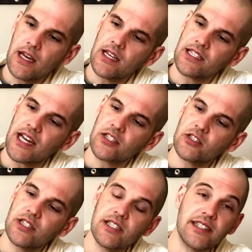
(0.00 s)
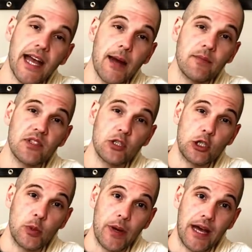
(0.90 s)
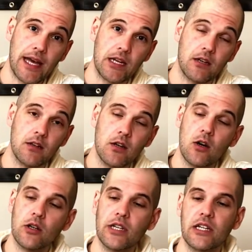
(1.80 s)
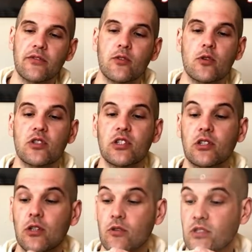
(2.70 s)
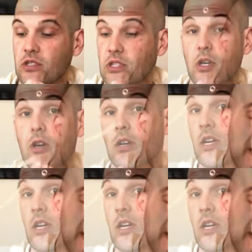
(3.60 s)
it's actually stamped Japan on it, and of course it glows in the dark.